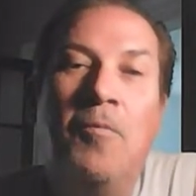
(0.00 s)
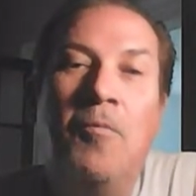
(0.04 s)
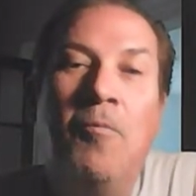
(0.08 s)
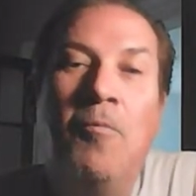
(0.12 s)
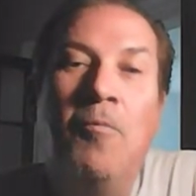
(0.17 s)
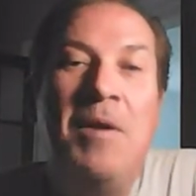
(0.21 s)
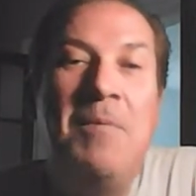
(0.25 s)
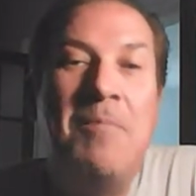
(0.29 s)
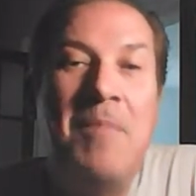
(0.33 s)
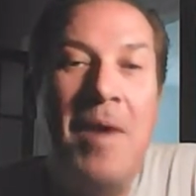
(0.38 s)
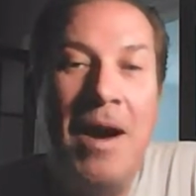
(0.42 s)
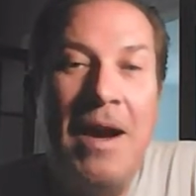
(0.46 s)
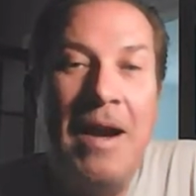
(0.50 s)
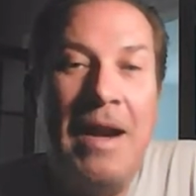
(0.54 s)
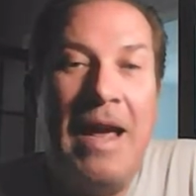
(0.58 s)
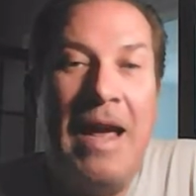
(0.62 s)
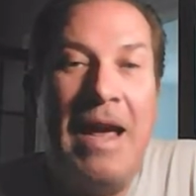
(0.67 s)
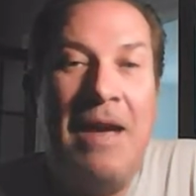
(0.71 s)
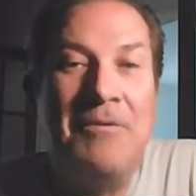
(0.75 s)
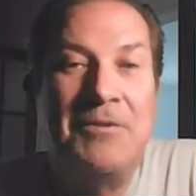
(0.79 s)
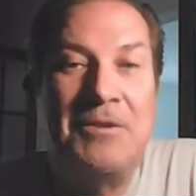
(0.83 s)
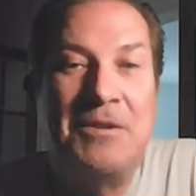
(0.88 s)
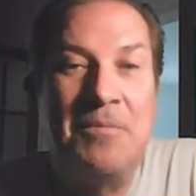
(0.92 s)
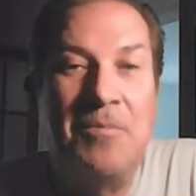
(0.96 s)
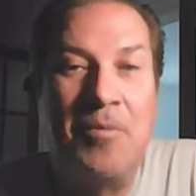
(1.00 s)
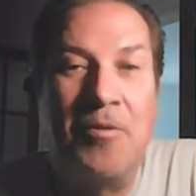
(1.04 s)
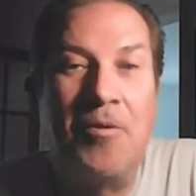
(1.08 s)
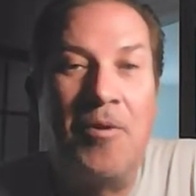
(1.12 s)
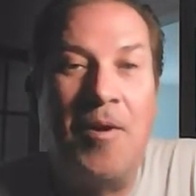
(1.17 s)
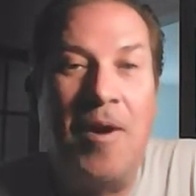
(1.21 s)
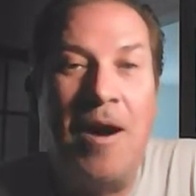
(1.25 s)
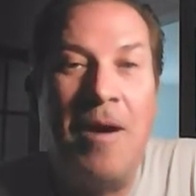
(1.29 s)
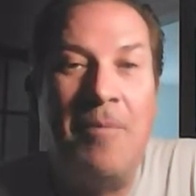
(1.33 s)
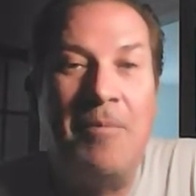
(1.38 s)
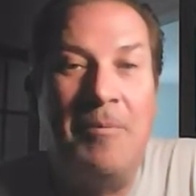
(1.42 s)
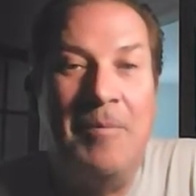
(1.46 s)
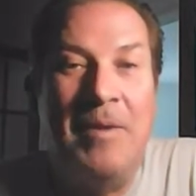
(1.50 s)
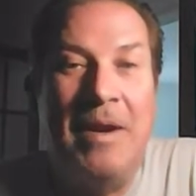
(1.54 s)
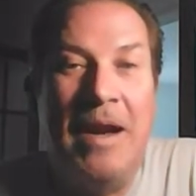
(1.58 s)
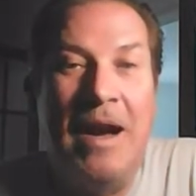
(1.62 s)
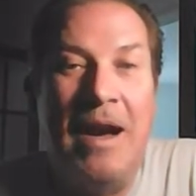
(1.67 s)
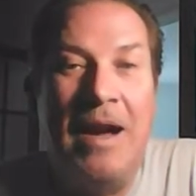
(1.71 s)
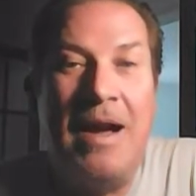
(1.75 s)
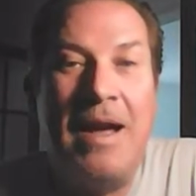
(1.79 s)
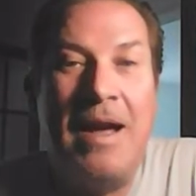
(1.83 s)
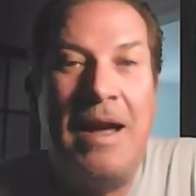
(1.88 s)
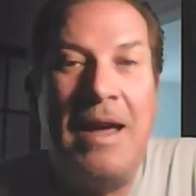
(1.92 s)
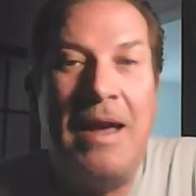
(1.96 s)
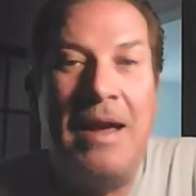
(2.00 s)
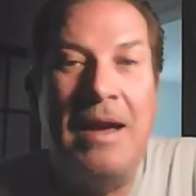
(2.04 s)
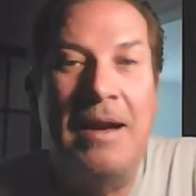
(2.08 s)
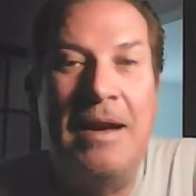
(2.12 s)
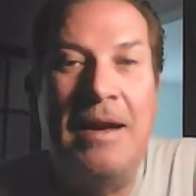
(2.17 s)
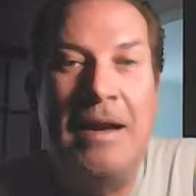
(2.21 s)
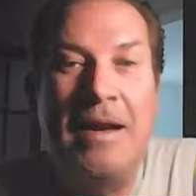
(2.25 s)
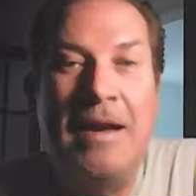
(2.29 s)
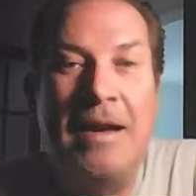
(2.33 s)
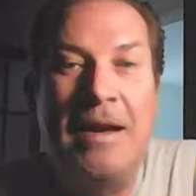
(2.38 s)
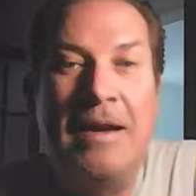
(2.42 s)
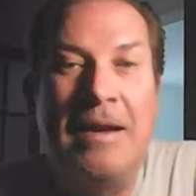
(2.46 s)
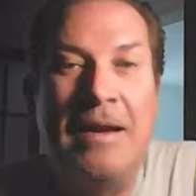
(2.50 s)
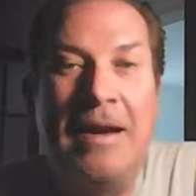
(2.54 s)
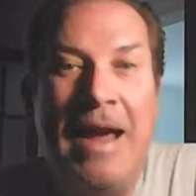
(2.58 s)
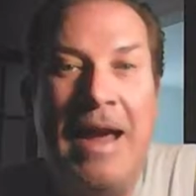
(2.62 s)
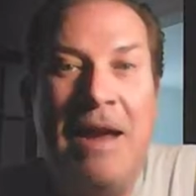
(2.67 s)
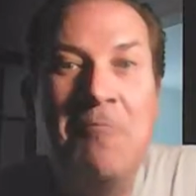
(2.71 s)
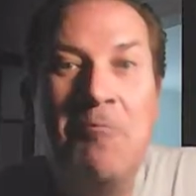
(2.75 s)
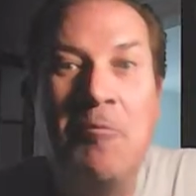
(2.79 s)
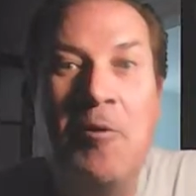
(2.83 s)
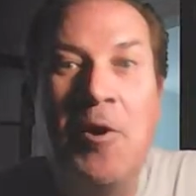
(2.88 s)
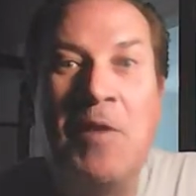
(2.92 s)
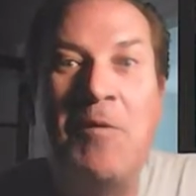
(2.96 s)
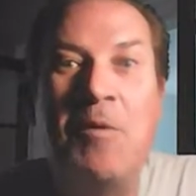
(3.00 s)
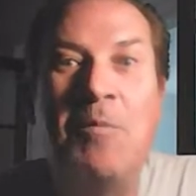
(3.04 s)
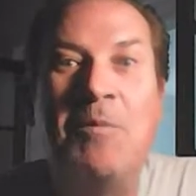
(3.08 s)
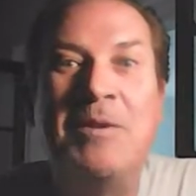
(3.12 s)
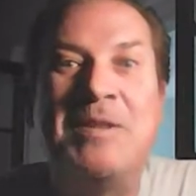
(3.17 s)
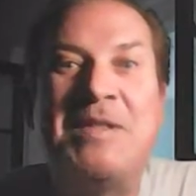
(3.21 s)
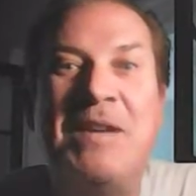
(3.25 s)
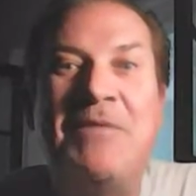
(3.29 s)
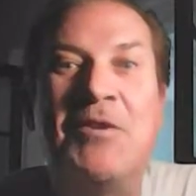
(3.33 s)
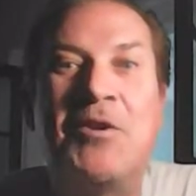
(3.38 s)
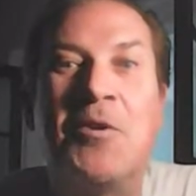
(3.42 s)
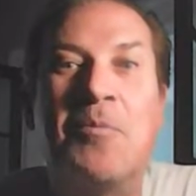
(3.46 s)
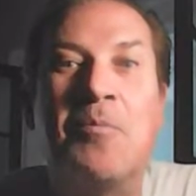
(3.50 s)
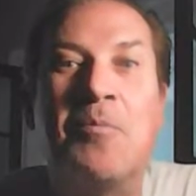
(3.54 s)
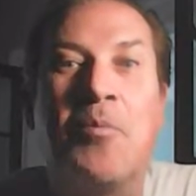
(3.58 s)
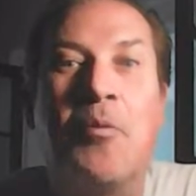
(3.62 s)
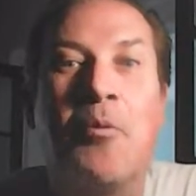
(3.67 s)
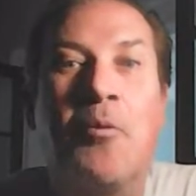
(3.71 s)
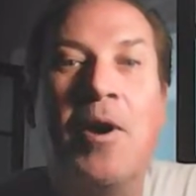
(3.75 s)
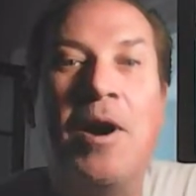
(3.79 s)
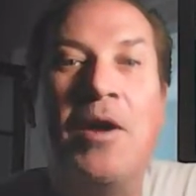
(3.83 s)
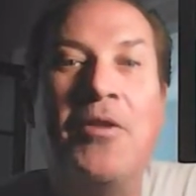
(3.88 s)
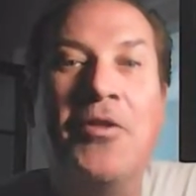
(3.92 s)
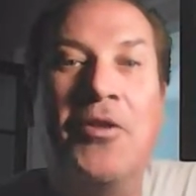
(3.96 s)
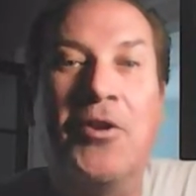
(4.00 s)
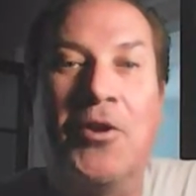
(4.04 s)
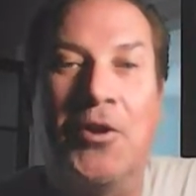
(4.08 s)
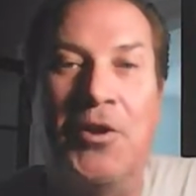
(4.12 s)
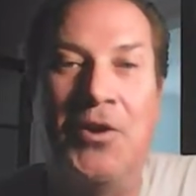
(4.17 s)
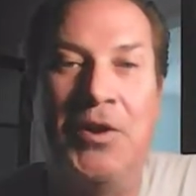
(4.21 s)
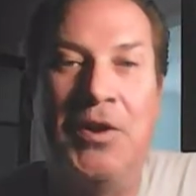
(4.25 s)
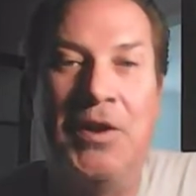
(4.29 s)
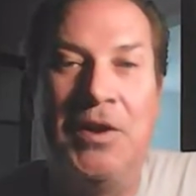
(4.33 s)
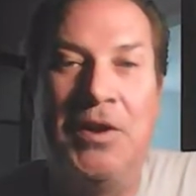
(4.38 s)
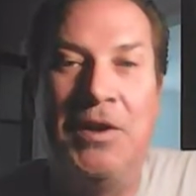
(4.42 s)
we might have some problem. And one of them was even her brother.